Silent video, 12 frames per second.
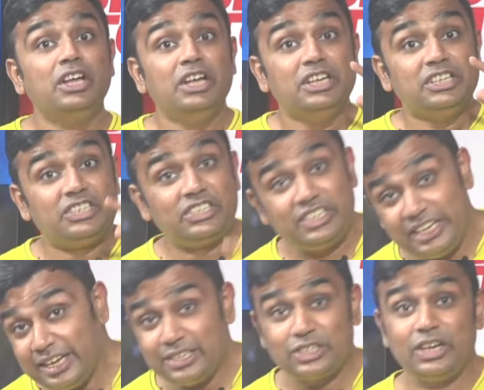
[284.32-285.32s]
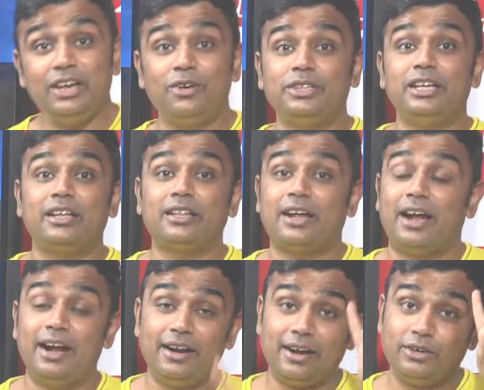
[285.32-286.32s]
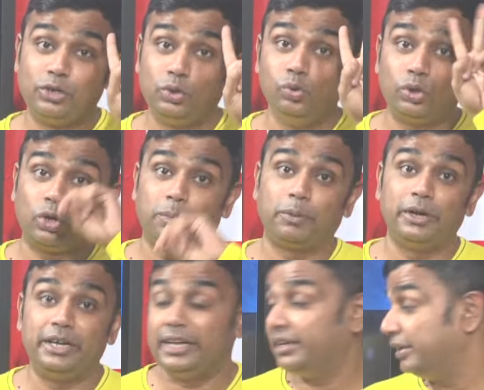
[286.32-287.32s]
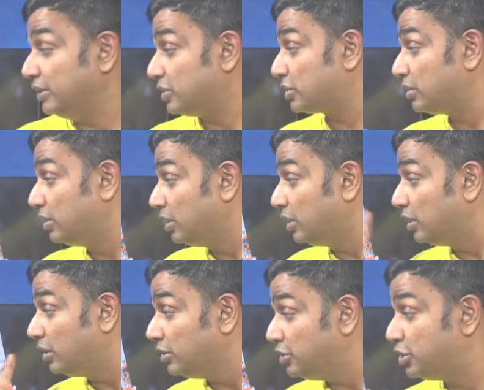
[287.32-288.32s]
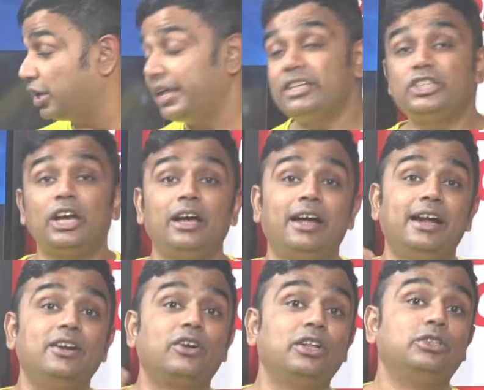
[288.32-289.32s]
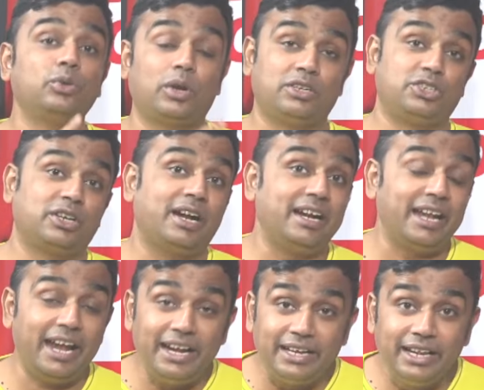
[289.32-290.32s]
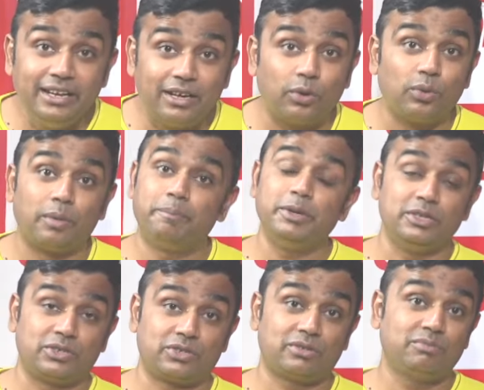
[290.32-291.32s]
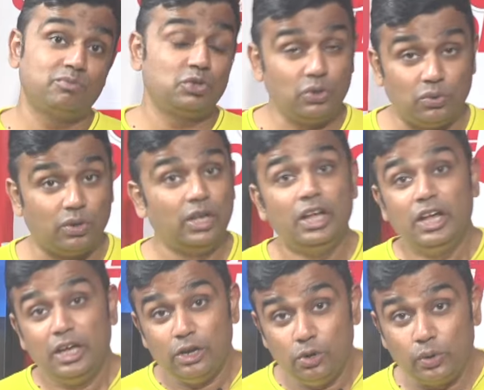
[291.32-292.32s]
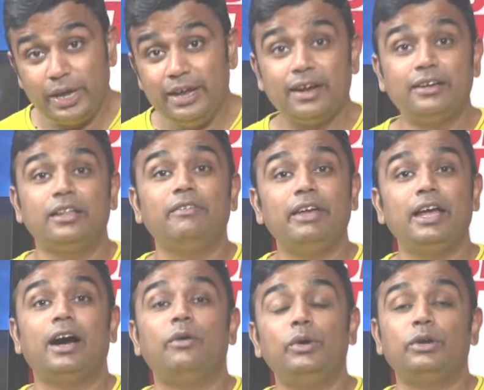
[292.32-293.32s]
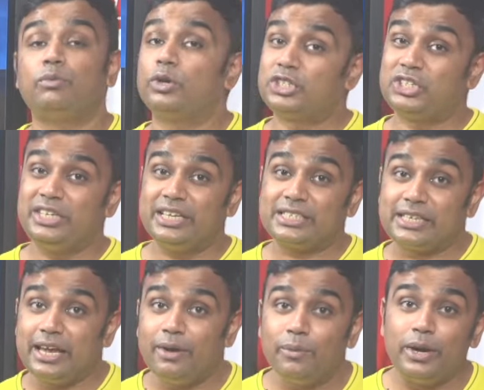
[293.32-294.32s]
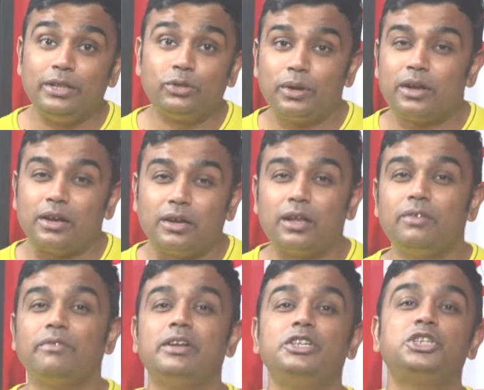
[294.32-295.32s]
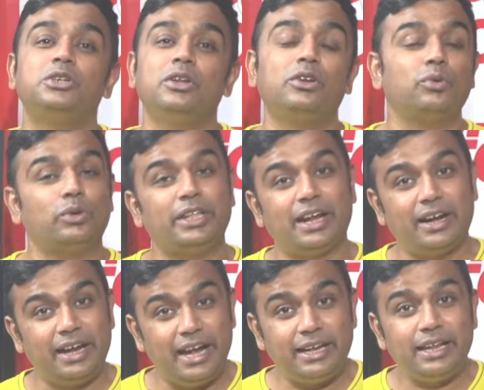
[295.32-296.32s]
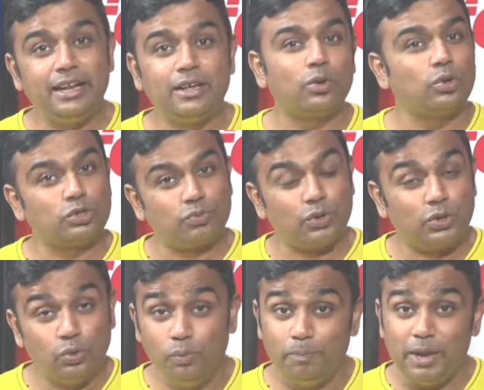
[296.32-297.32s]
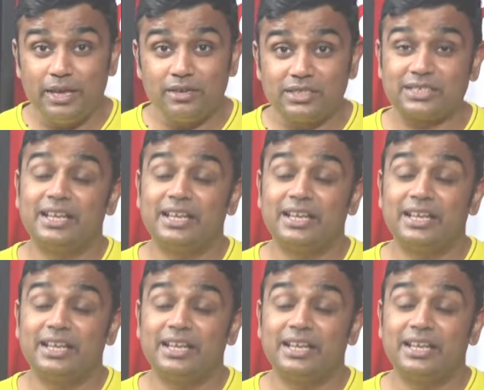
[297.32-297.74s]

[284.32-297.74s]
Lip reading: CSK, on the other hand, had two top retainees, Jadeja and Rituraj, at 18 crore apiece. So, looking at the way how it was, CSK went through an unconventional route. They had 18 crores for two players